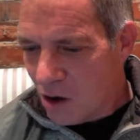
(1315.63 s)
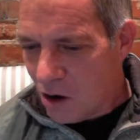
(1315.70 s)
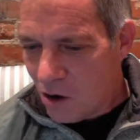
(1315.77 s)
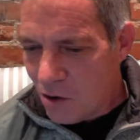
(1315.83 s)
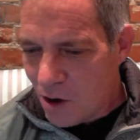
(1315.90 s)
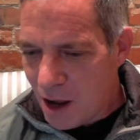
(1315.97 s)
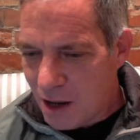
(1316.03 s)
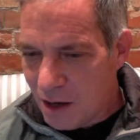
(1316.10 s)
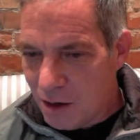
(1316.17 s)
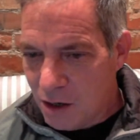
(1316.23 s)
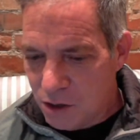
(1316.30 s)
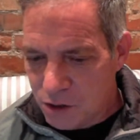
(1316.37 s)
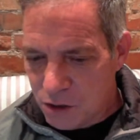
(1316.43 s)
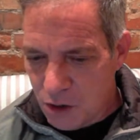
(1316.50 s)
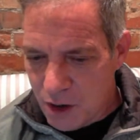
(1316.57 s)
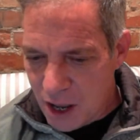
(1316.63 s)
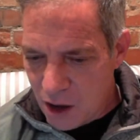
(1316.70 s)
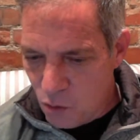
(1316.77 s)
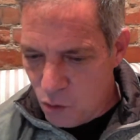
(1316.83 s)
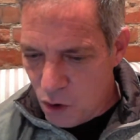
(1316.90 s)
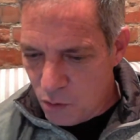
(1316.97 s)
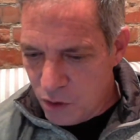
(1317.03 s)
All right. So
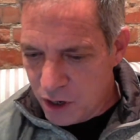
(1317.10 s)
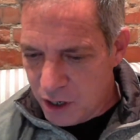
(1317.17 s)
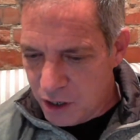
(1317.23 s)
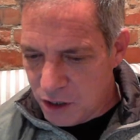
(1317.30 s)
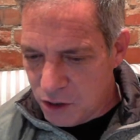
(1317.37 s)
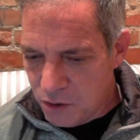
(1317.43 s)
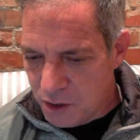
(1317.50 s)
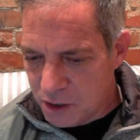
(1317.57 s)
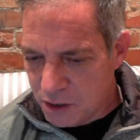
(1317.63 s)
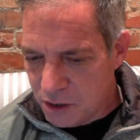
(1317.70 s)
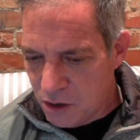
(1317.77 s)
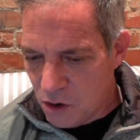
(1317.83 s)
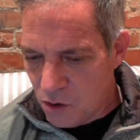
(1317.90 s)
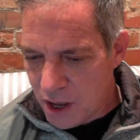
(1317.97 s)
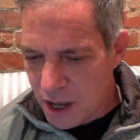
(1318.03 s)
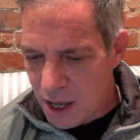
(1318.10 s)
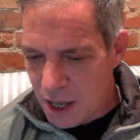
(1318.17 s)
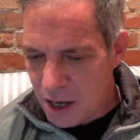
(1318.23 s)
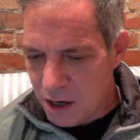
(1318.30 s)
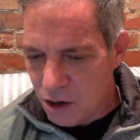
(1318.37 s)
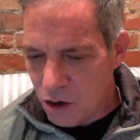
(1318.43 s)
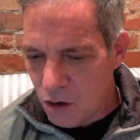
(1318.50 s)
now what we're going to do is go
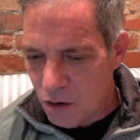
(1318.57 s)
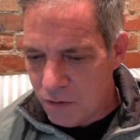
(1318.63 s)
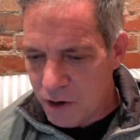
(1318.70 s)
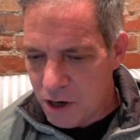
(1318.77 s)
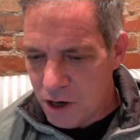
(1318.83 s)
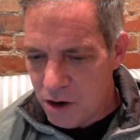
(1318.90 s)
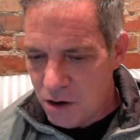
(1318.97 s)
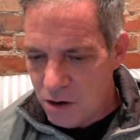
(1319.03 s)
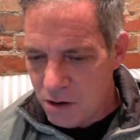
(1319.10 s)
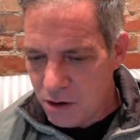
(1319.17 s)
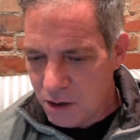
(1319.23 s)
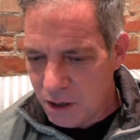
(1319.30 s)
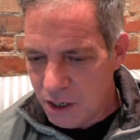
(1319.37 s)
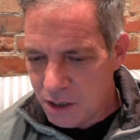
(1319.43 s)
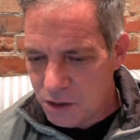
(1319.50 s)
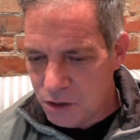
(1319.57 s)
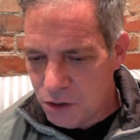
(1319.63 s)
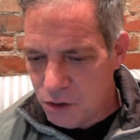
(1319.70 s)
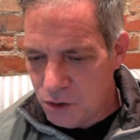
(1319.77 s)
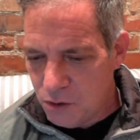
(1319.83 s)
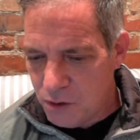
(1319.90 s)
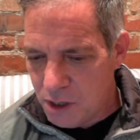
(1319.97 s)
ahead and go over here. Let's
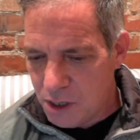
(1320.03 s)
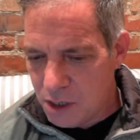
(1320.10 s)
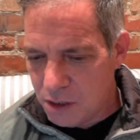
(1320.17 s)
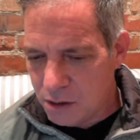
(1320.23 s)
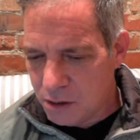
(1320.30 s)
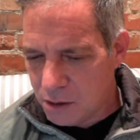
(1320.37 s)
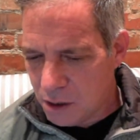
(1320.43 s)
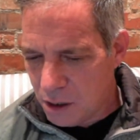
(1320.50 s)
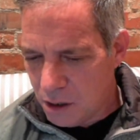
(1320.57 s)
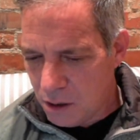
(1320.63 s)
do this.